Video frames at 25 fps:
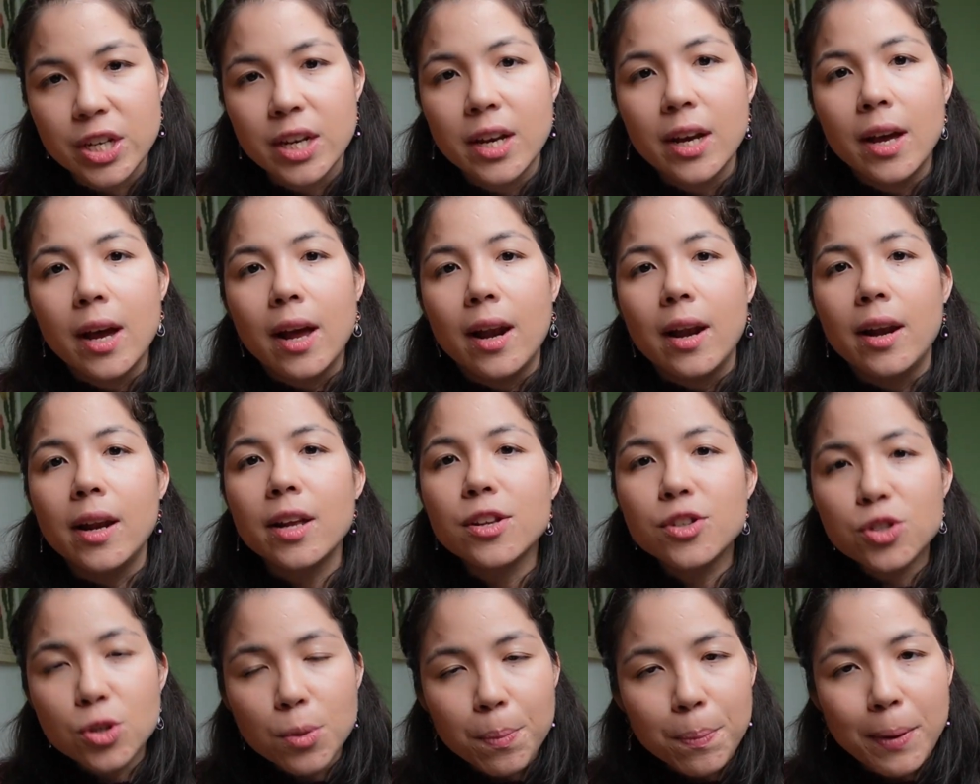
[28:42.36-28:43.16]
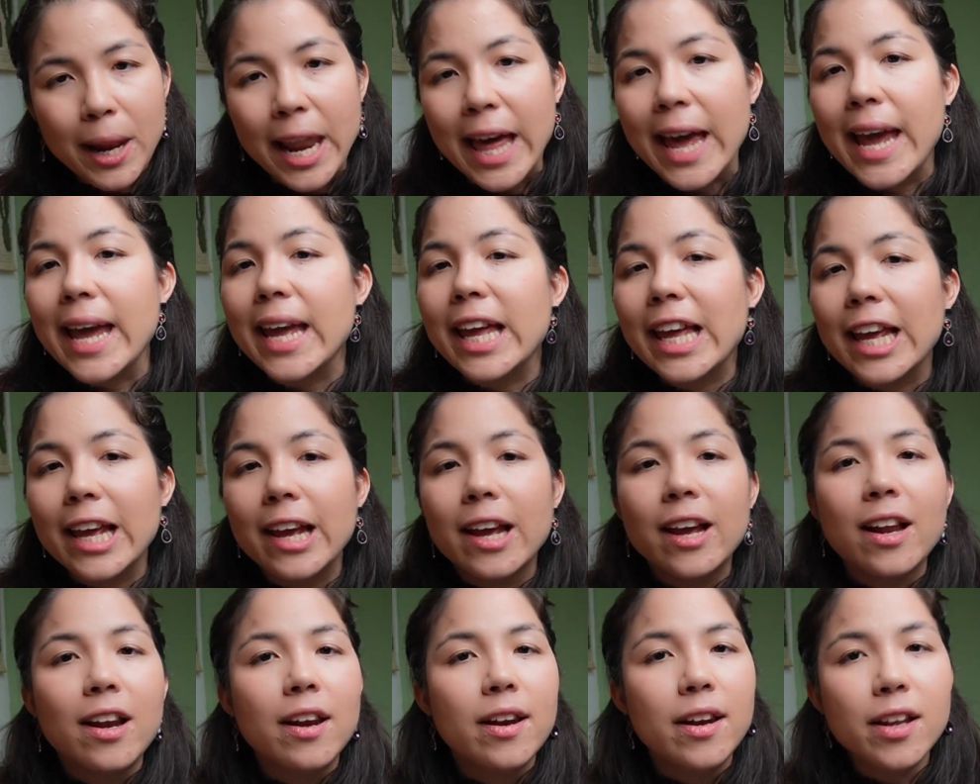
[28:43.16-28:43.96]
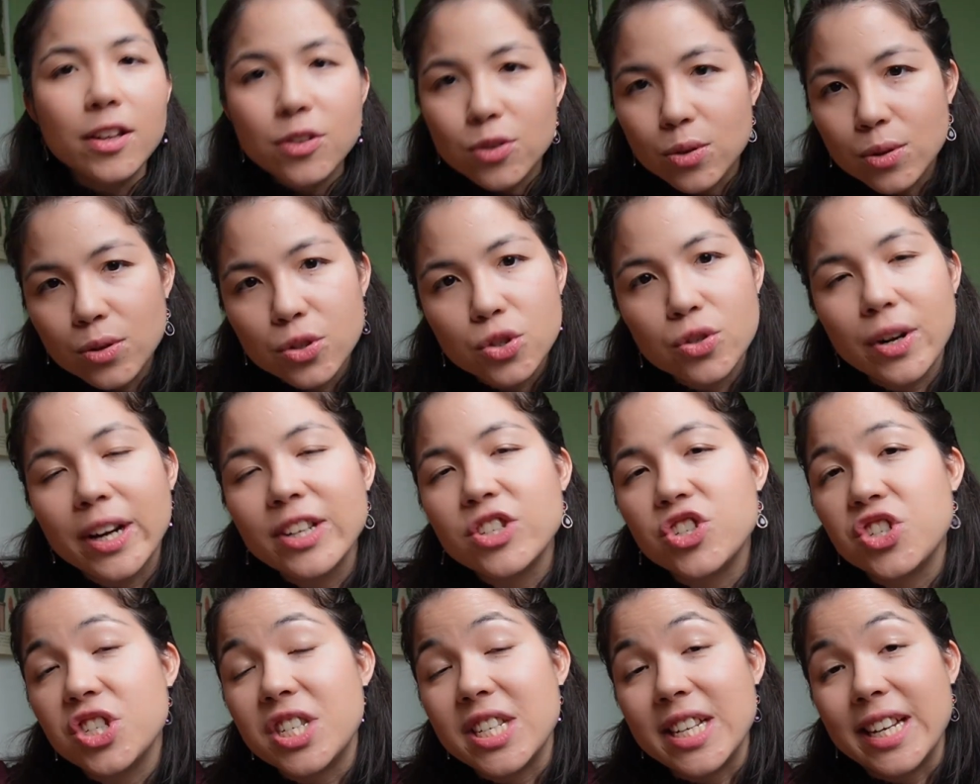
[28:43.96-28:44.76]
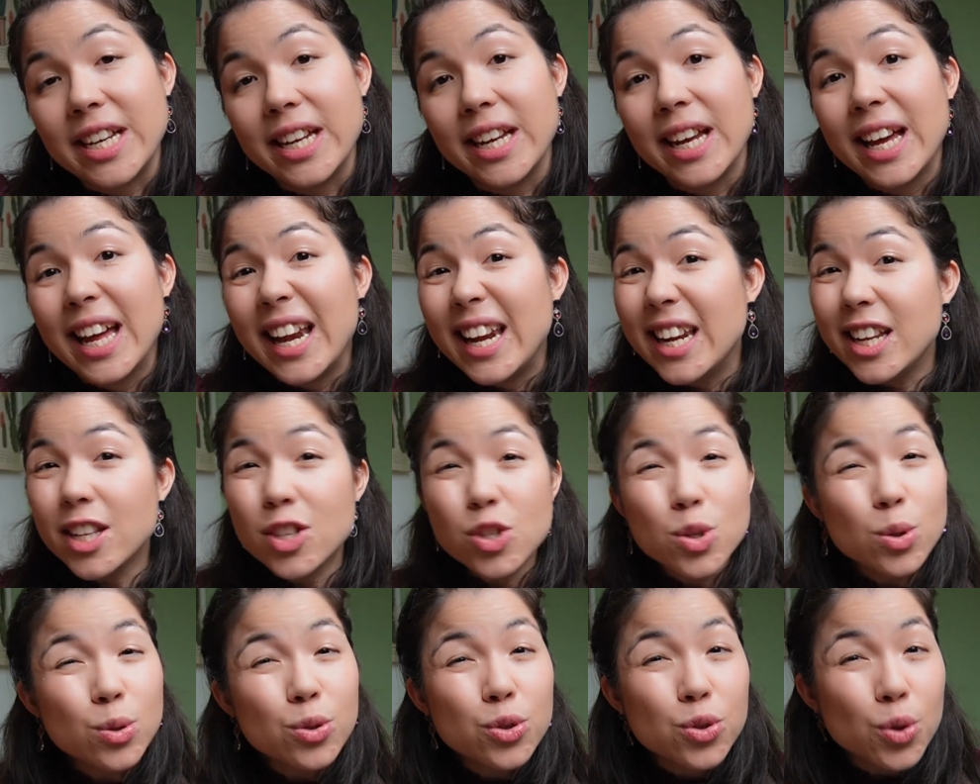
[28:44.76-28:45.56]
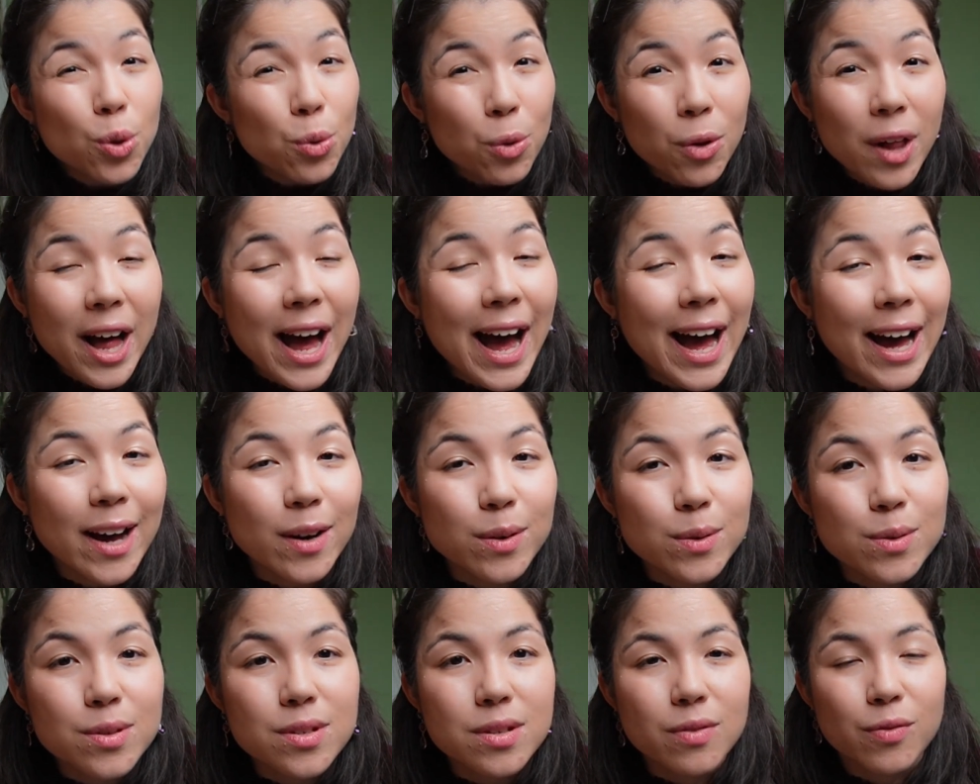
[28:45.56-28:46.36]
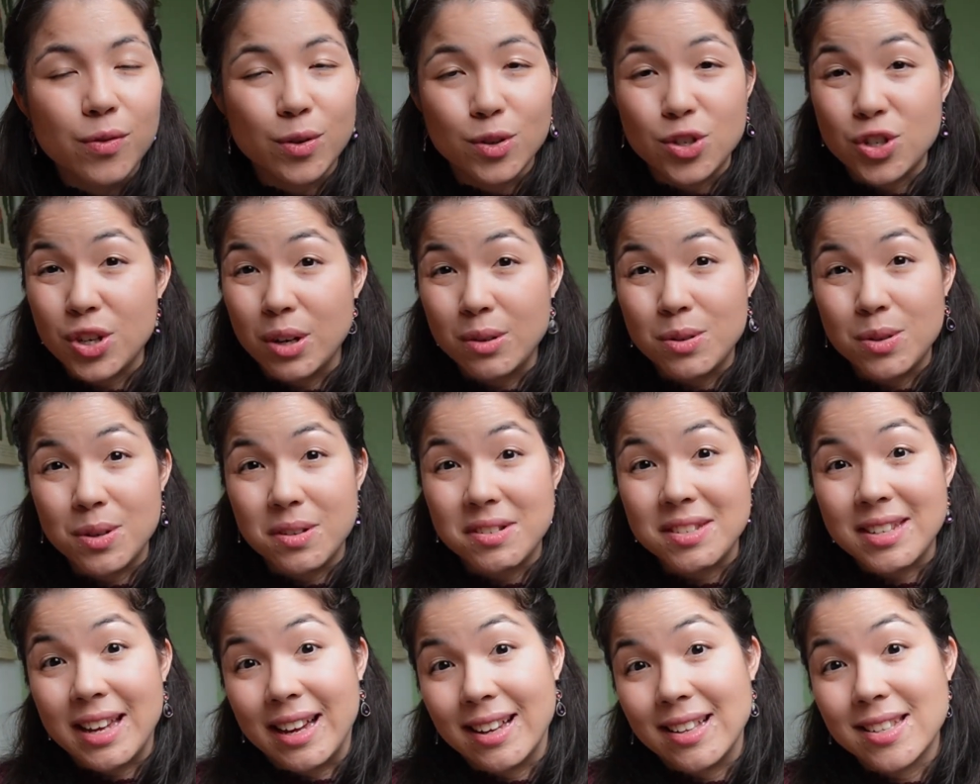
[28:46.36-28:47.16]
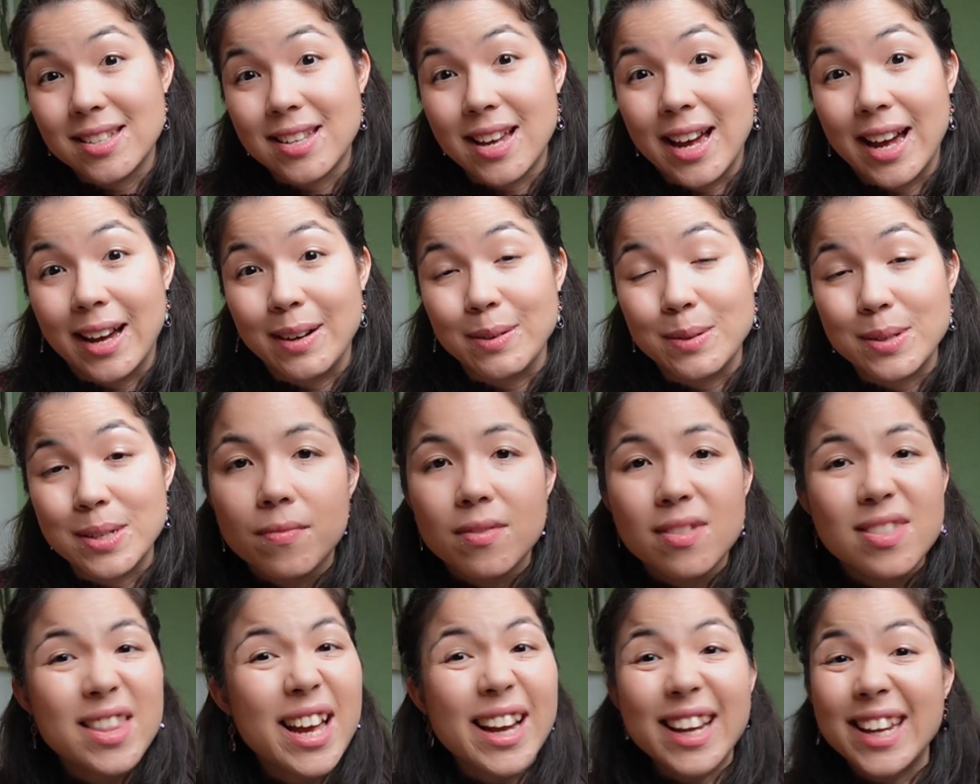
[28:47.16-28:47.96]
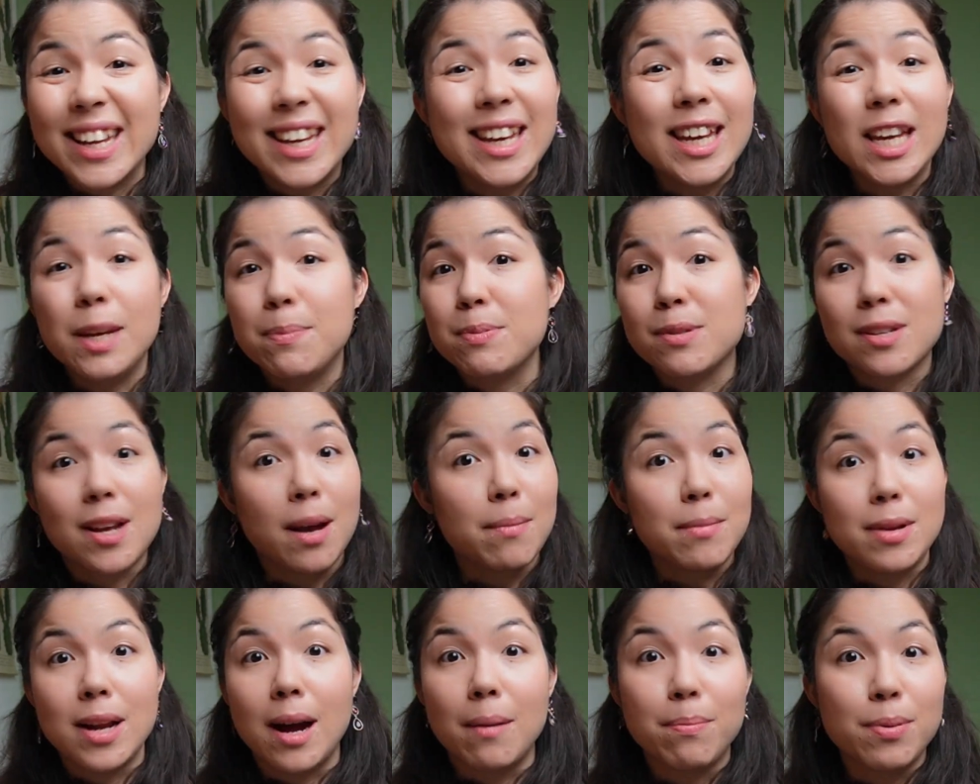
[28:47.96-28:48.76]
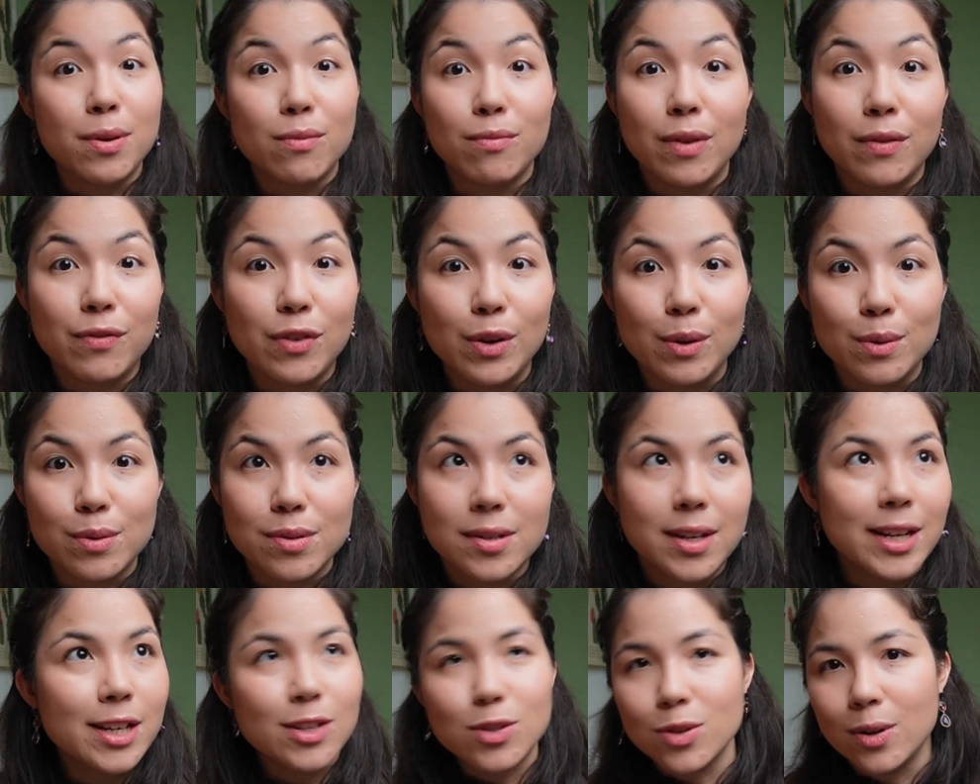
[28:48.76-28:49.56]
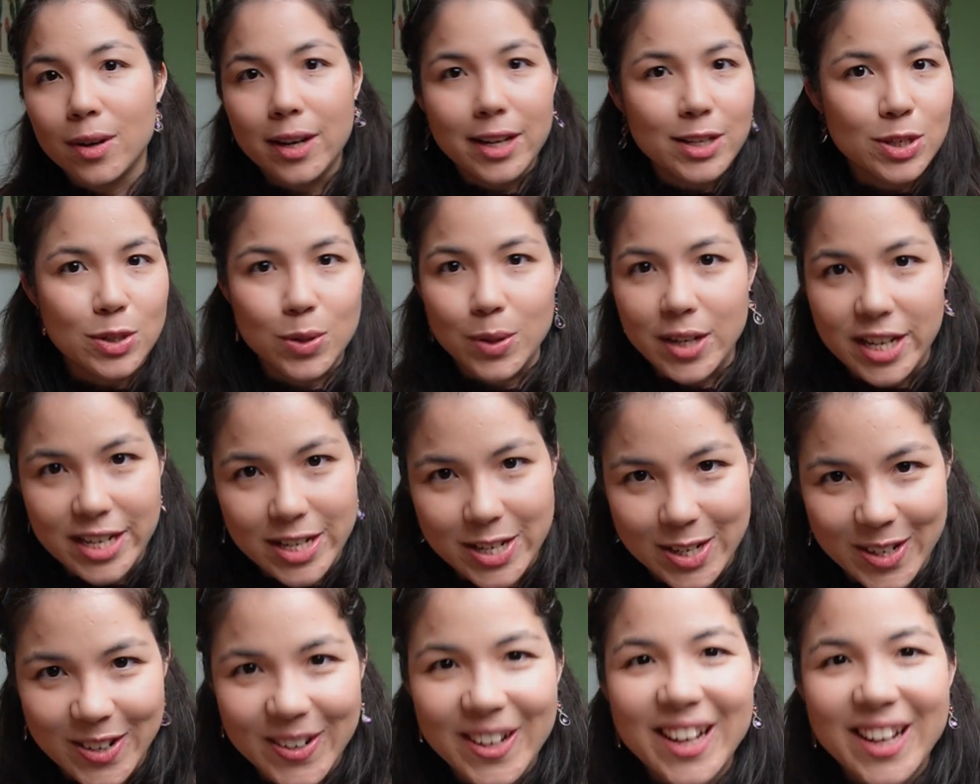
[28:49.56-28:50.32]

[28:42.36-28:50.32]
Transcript: Little play, little tragedy, little dollhouse for Cho-Cho-san's house. That keeps coming up in reviews. Little, little, little.